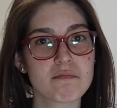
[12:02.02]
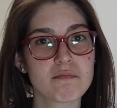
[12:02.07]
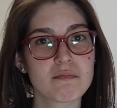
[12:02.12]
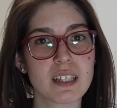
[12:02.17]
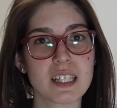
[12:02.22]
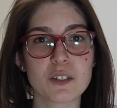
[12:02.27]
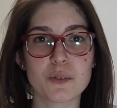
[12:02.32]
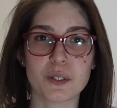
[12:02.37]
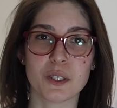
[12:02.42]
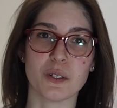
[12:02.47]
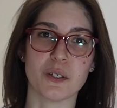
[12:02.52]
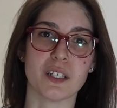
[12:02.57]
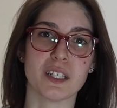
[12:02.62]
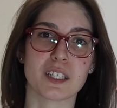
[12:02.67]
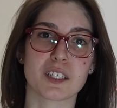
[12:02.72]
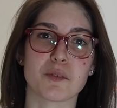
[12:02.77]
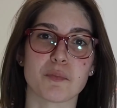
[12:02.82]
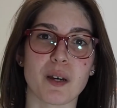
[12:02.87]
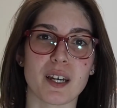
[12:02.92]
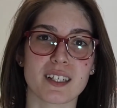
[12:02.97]
That's what you can
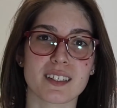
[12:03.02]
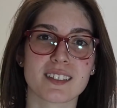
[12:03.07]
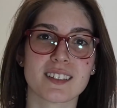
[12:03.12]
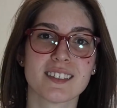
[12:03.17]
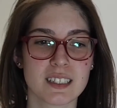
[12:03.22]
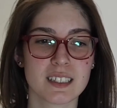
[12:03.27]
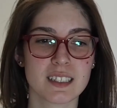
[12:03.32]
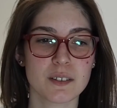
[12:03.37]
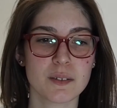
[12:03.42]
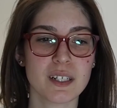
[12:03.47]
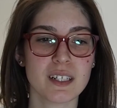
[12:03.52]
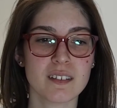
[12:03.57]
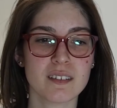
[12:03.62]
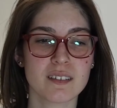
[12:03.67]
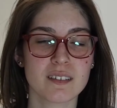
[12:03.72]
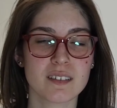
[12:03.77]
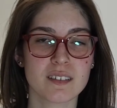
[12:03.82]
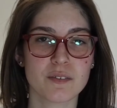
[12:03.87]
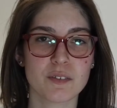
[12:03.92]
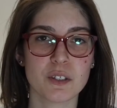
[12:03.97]
expect. Well,
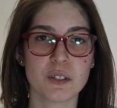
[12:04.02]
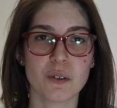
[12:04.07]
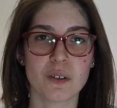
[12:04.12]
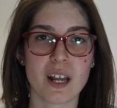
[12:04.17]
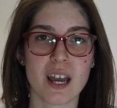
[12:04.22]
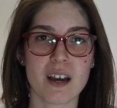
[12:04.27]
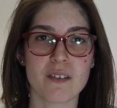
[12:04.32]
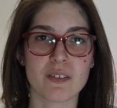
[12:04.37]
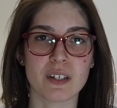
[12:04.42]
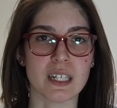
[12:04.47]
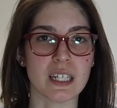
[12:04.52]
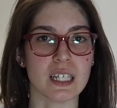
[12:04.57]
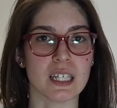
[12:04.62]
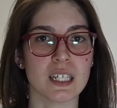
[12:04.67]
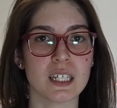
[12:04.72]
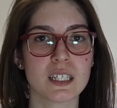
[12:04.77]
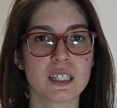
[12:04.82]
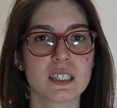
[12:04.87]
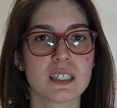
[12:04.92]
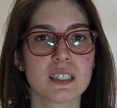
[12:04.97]
if you don't have any